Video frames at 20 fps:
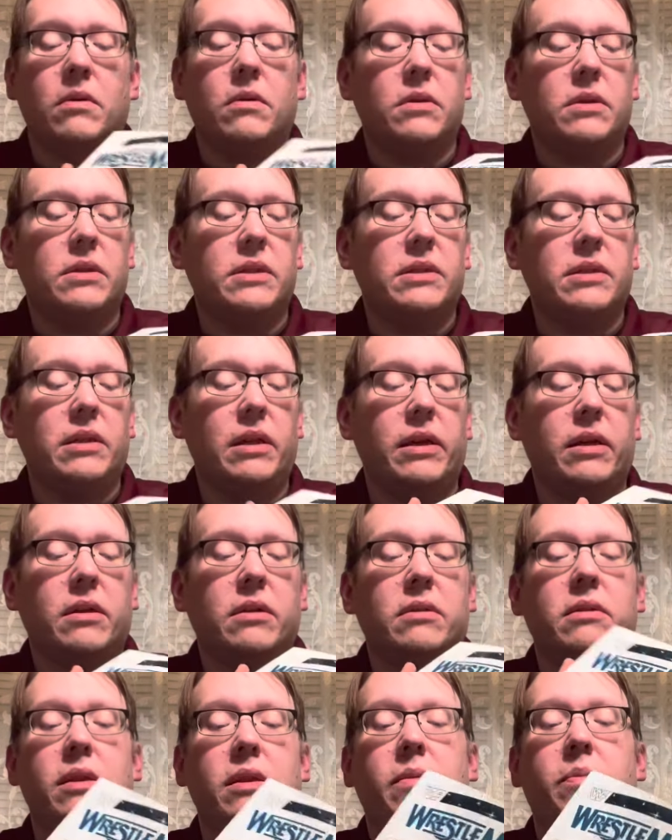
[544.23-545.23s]

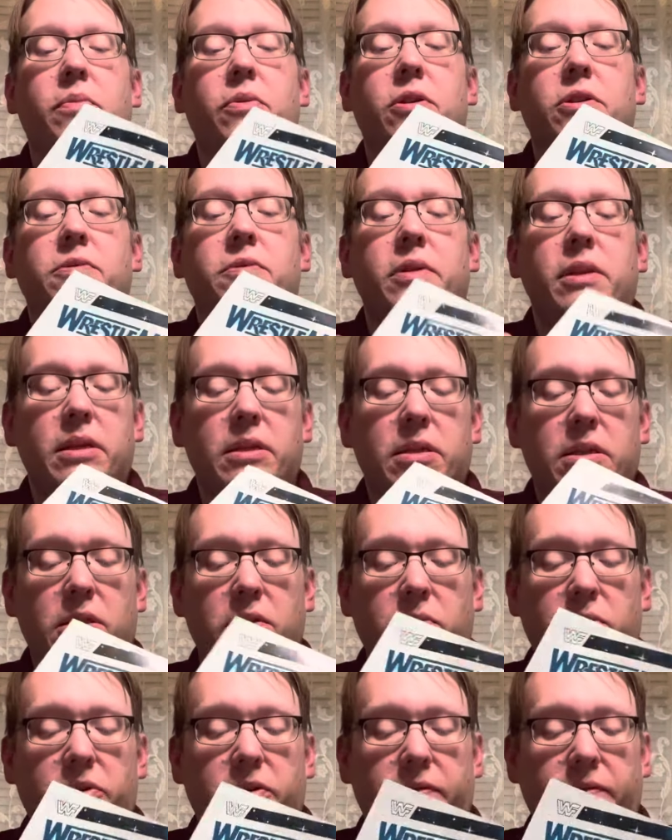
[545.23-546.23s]
slicks, the press releases,
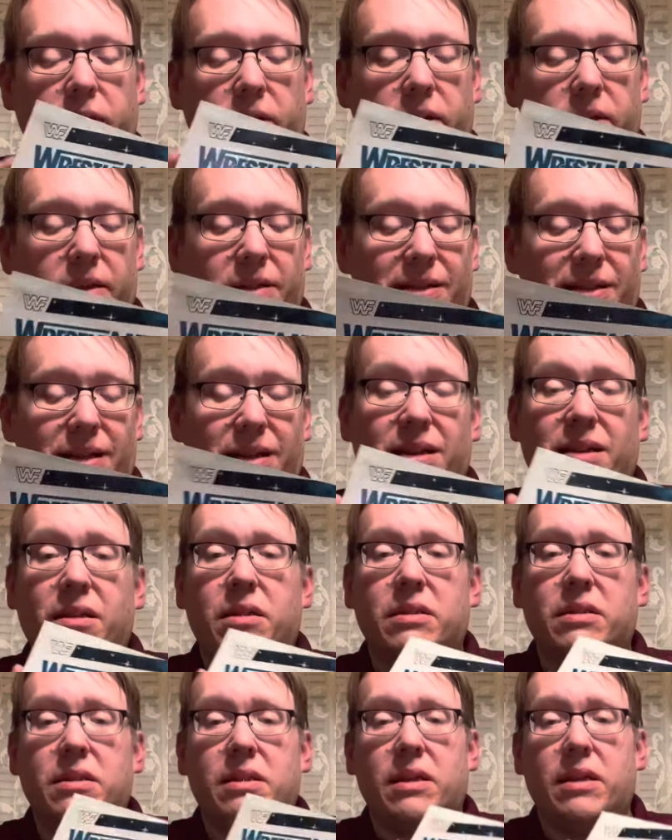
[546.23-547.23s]
which are very slick
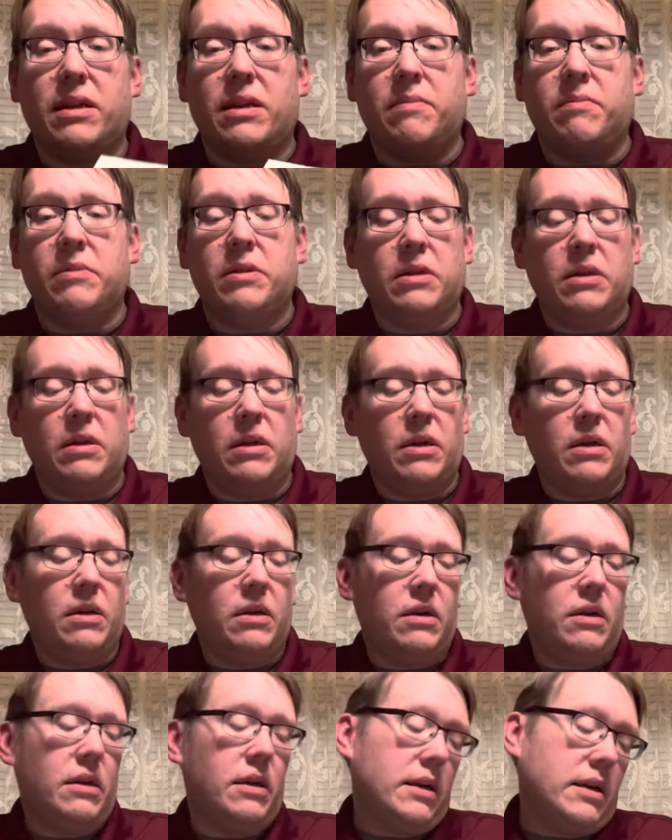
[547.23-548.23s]
this time.
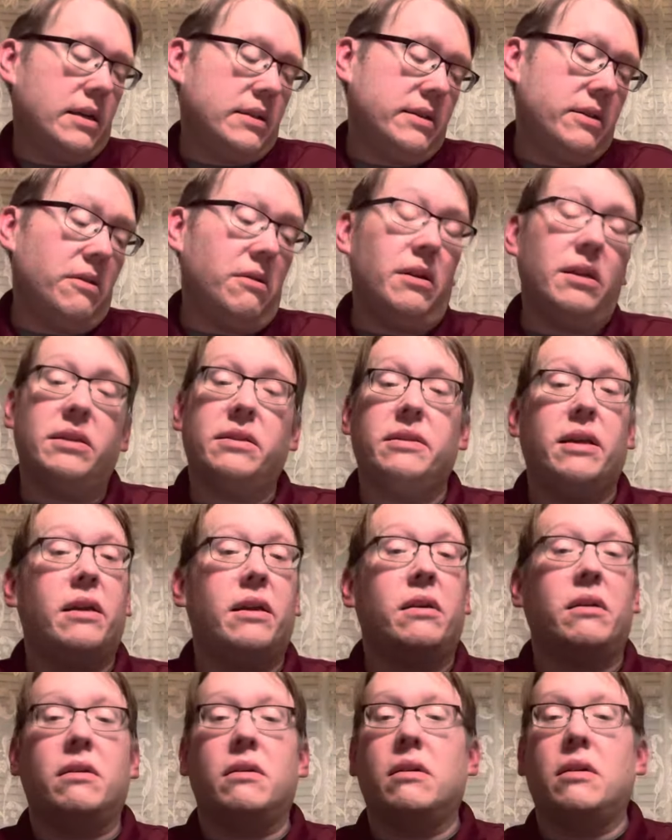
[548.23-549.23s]
Still listing
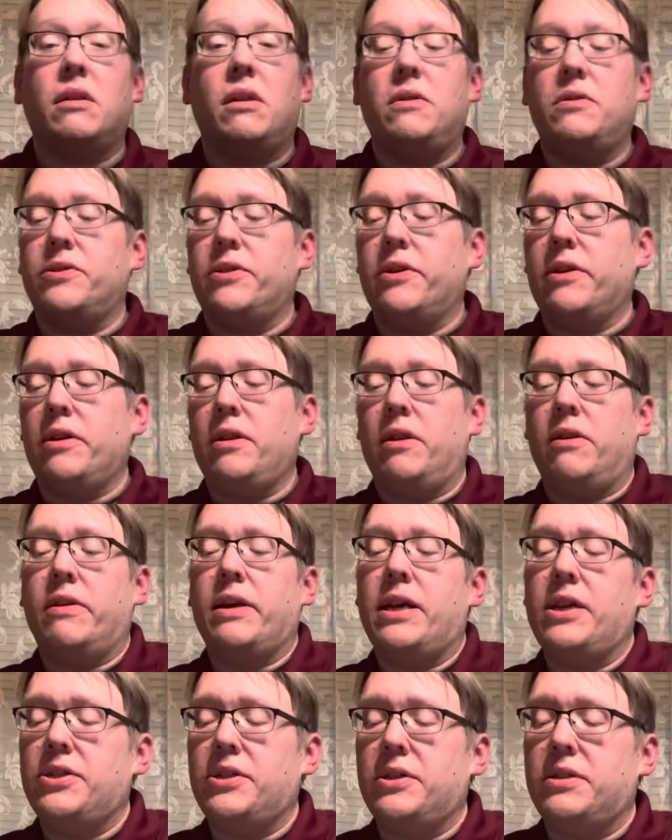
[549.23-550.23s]
closed circuit
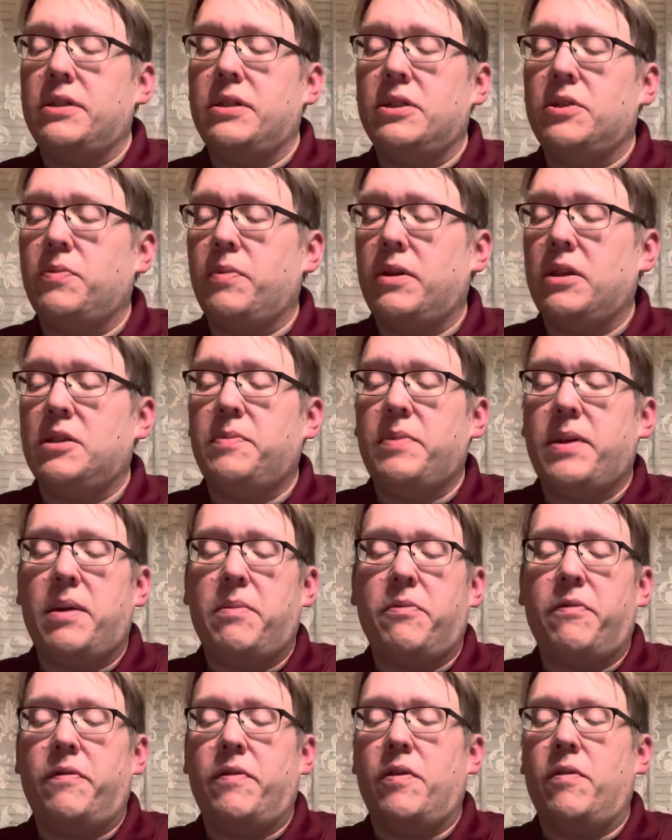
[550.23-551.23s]
locations as well as
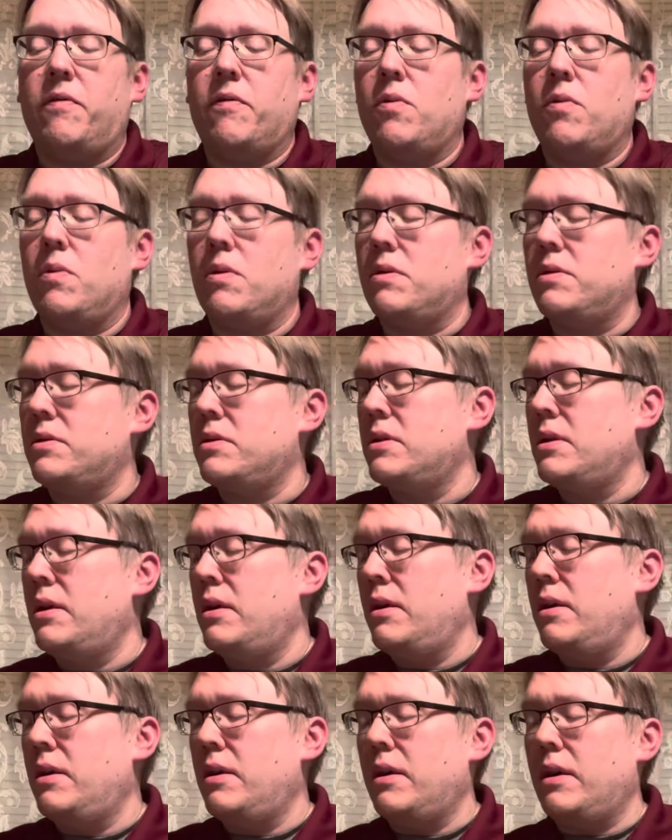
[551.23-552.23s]
pay-per-view, of course.
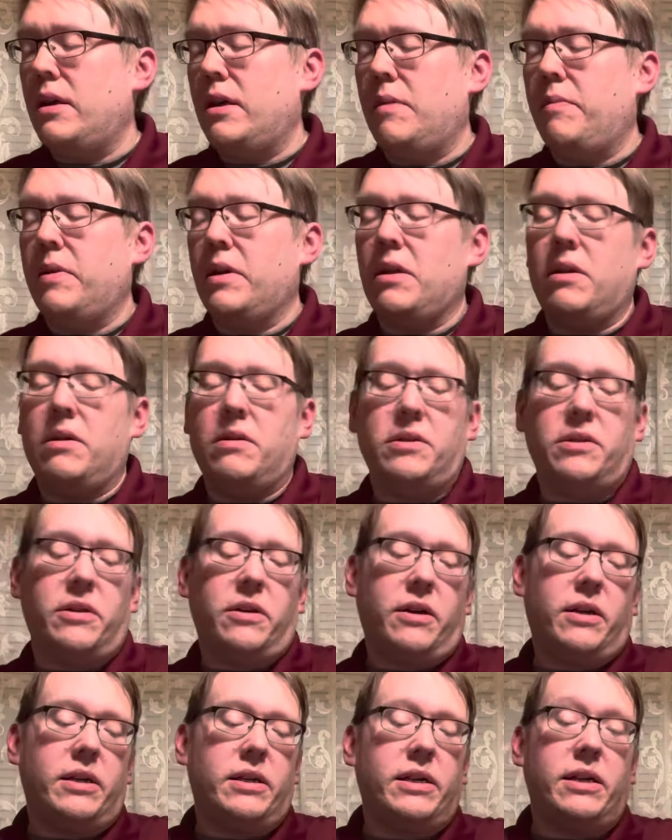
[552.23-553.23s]
The closed
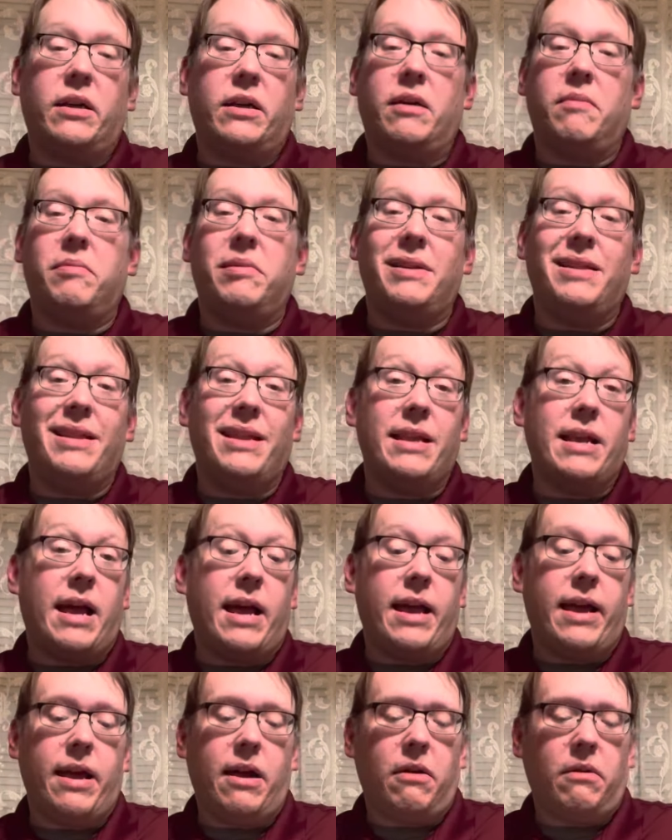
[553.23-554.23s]
circuit didn't completely
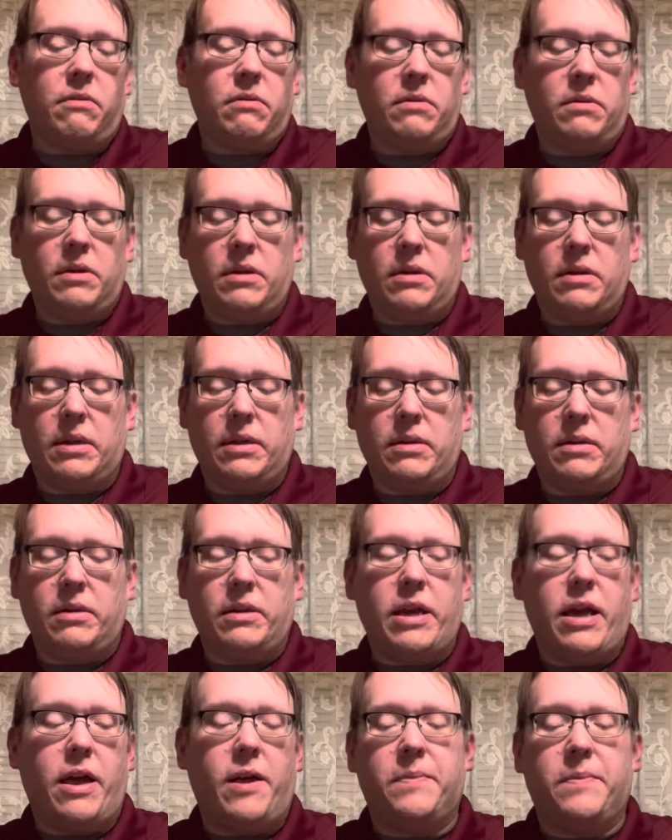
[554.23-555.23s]
die out
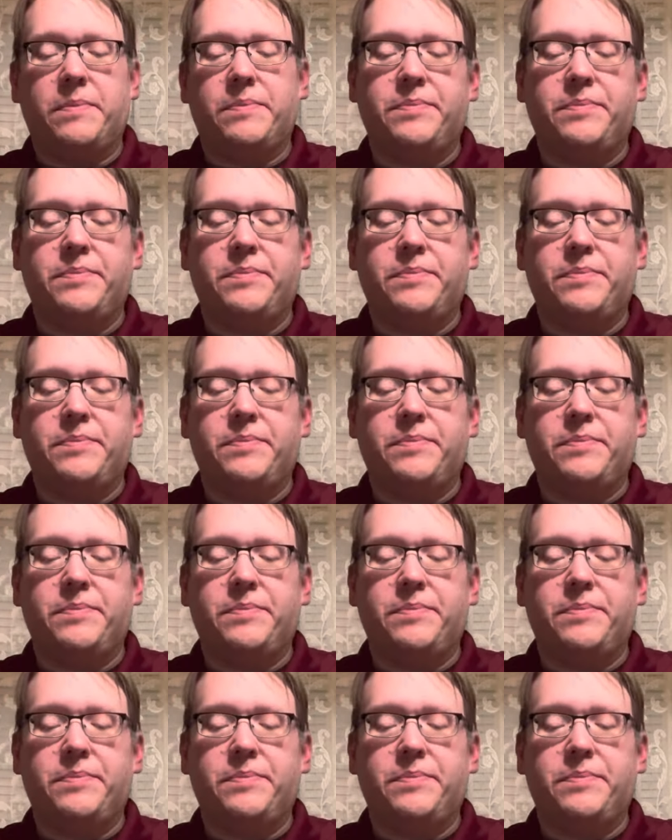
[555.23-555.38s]
yet